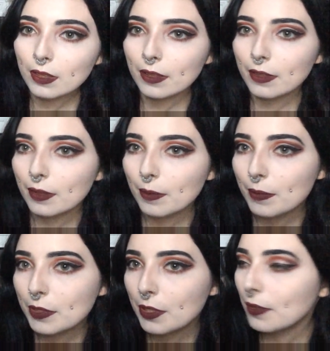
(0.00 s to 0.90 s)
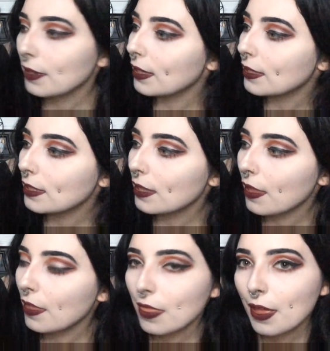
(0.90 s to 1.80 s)
Um, so it's
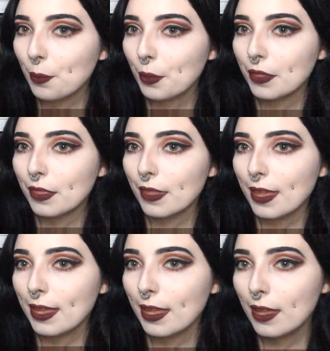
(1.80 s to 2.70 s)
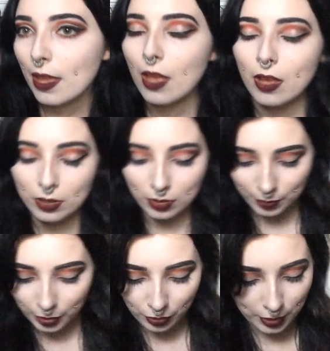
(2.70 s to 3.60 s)
that one there. Oh
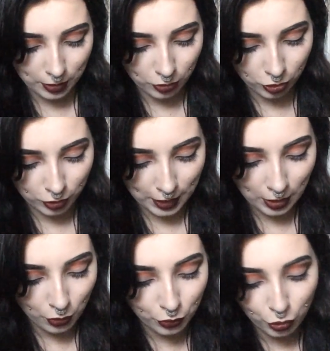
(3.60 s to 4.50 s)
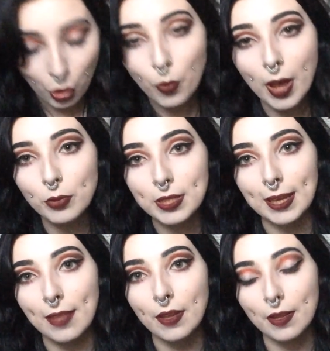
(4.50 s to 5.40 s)
my god, these just, they go so well
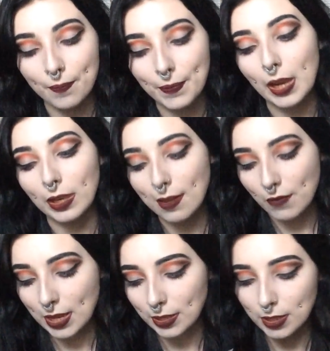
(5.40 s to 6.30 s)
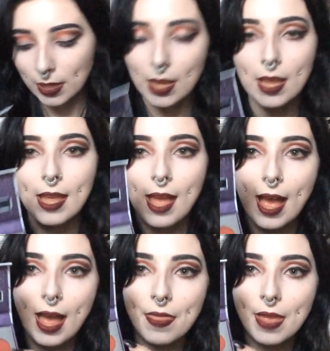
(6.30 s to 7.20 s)
together. Love it.
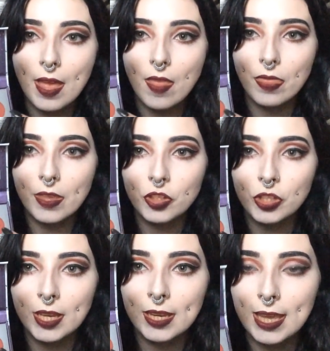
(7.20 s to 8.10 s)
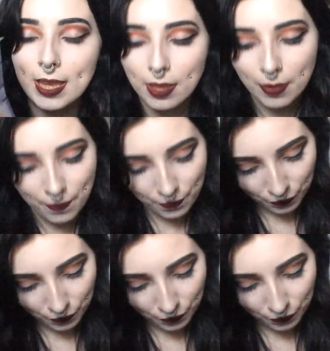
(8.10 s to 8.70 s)
And then this shade here.